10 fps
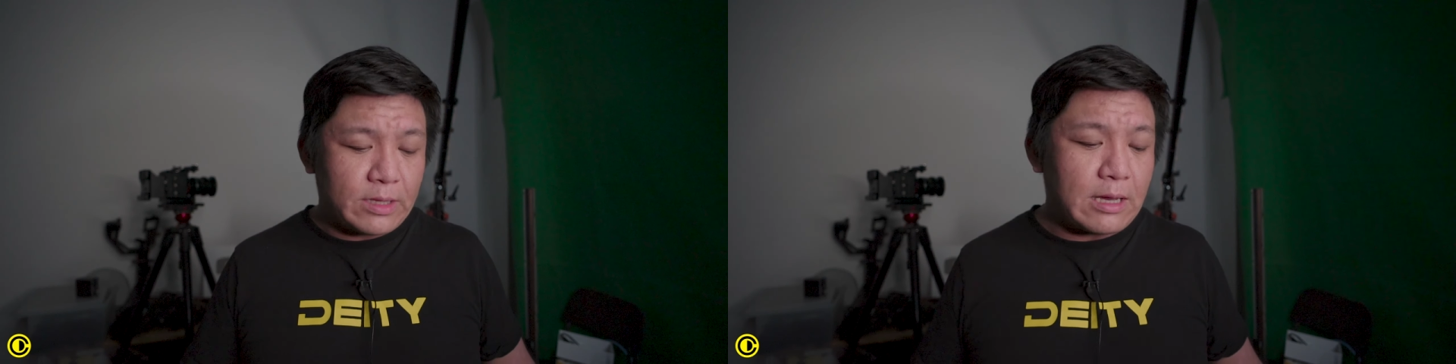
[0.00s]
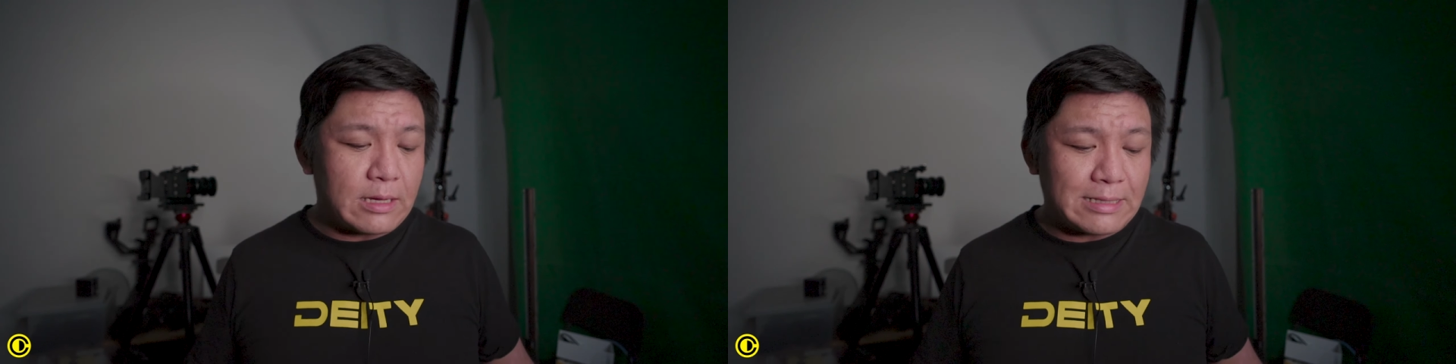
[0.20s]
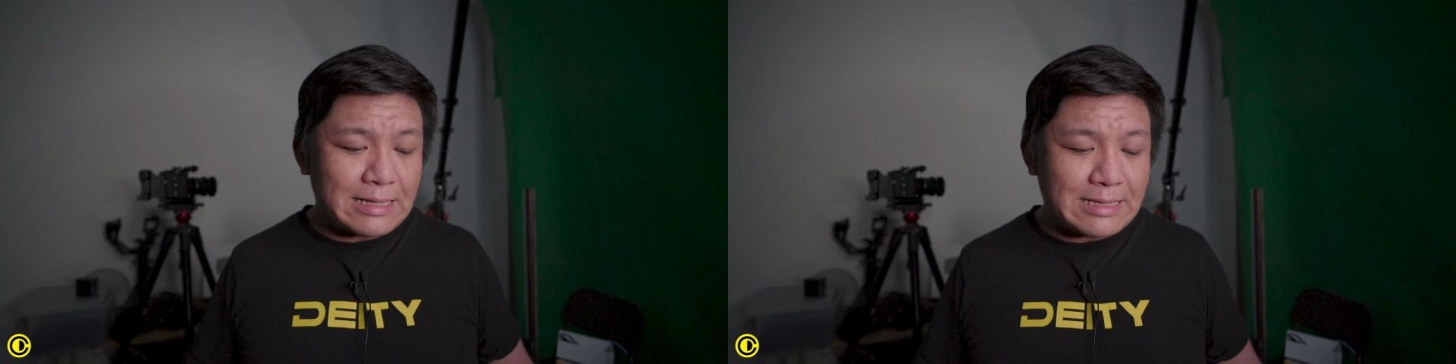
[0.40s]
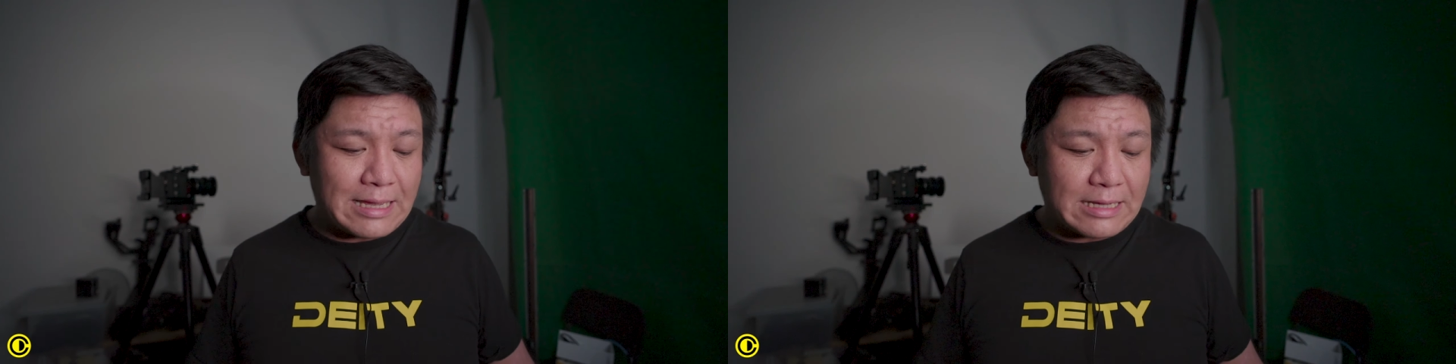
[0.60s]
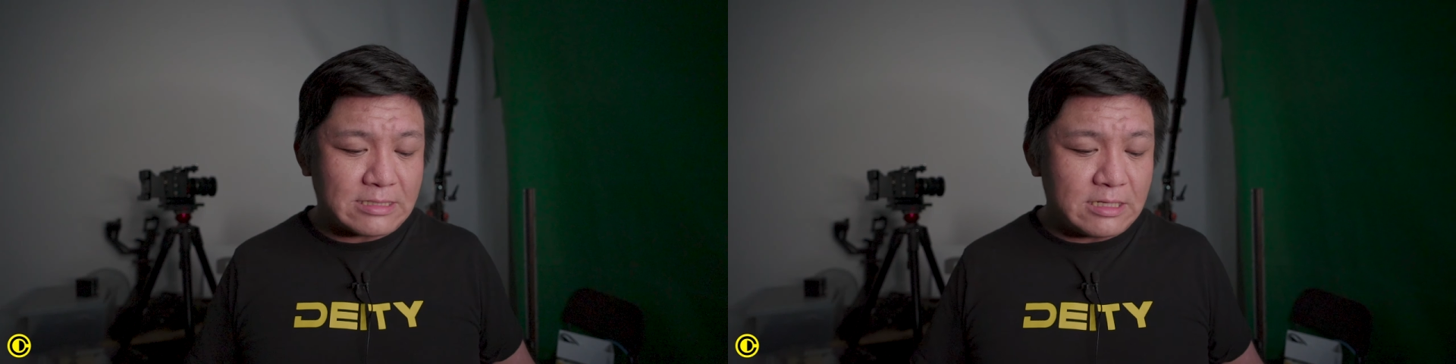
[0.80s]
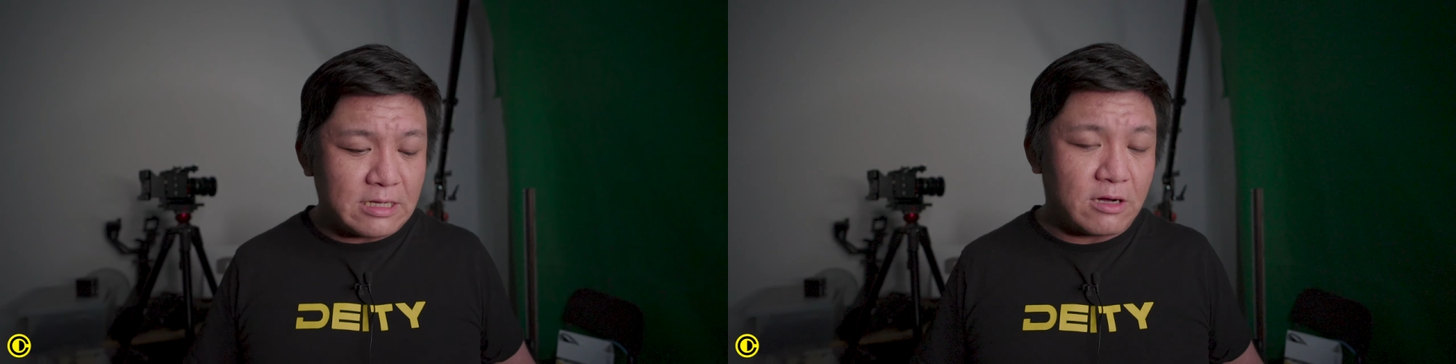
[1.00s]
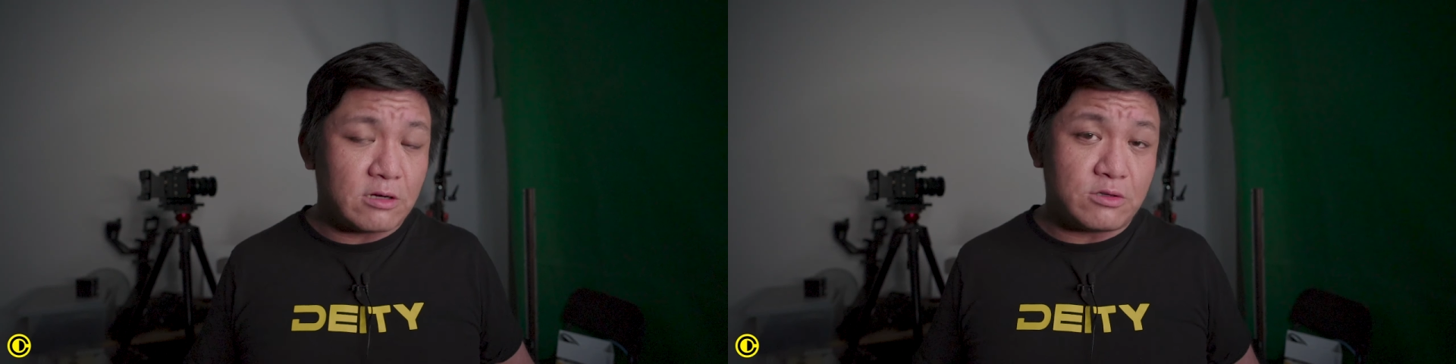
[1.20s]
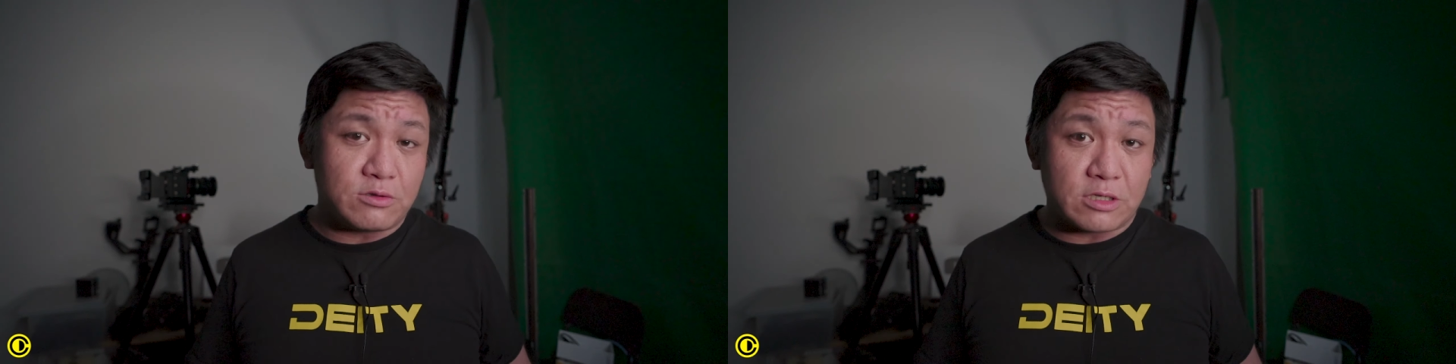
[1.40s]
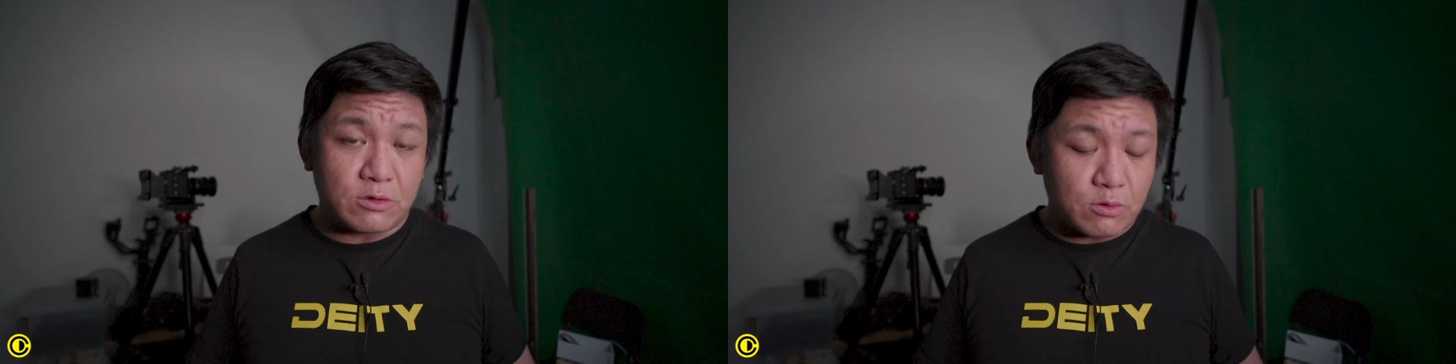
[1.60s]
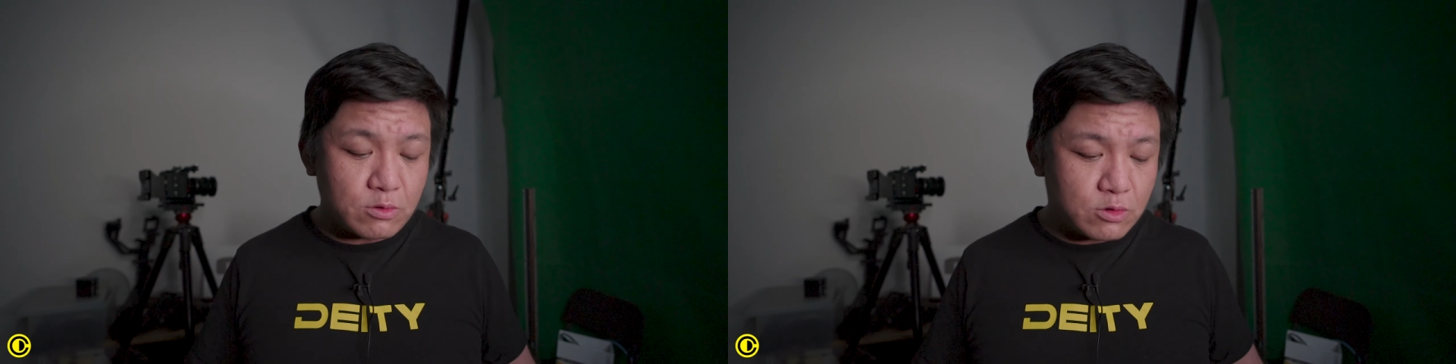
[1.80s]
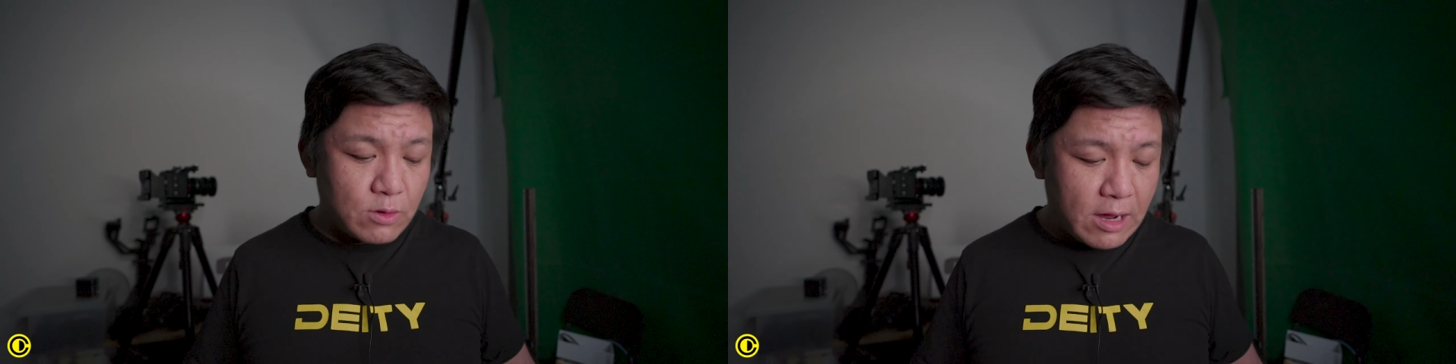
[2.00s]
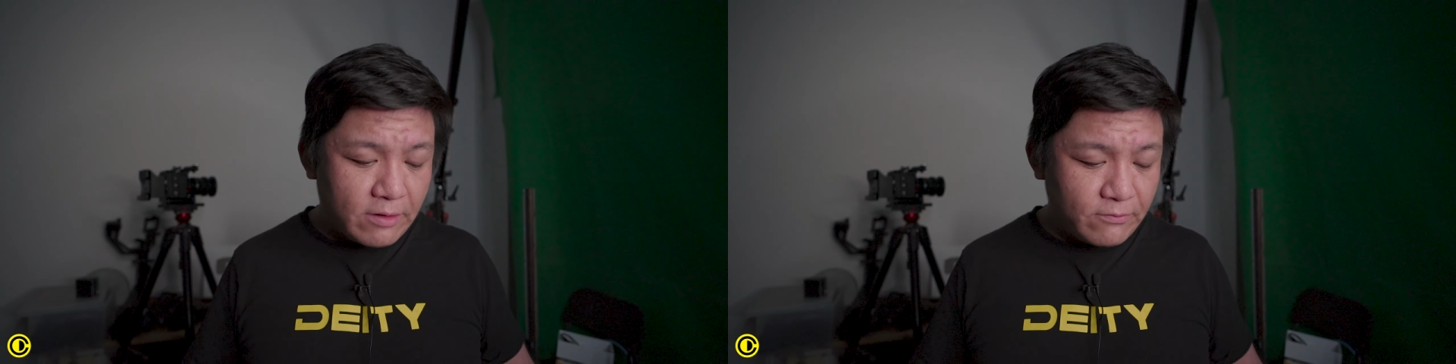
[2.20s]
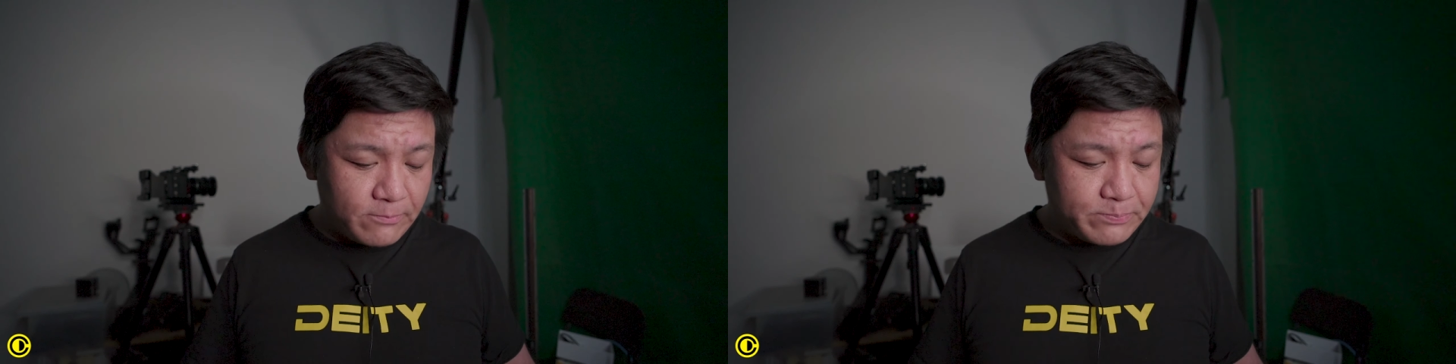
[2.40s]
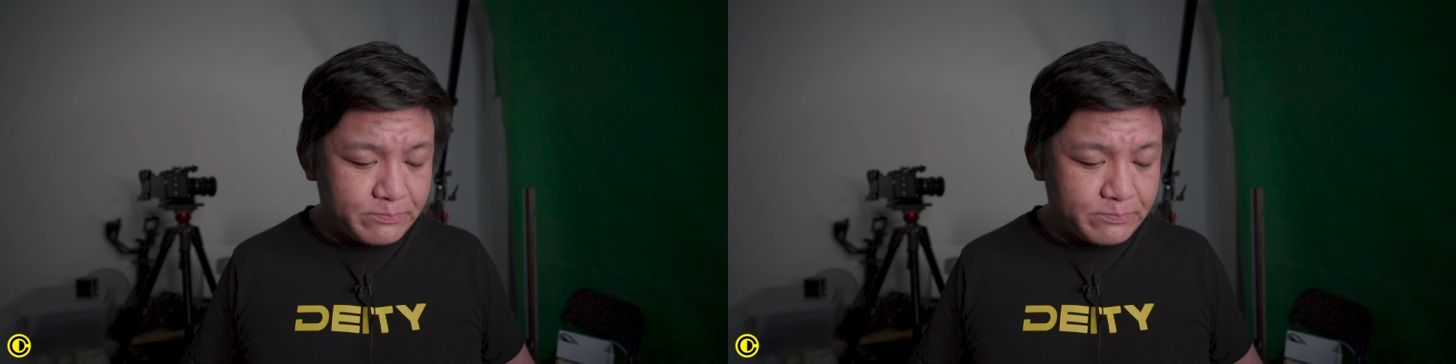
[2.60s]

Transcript: uh, that they actually are using Google Drive.